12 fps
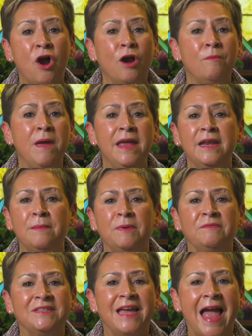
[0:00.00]
are made up
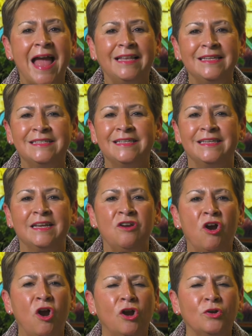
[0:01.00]
of talented and
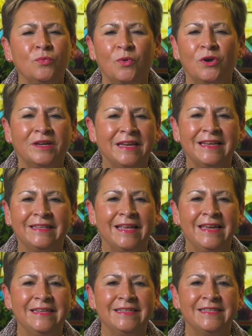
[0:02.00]
hardworking
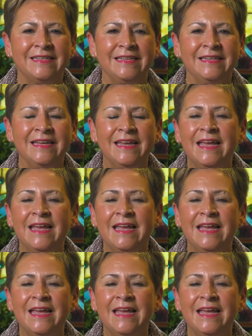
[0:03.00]
laity.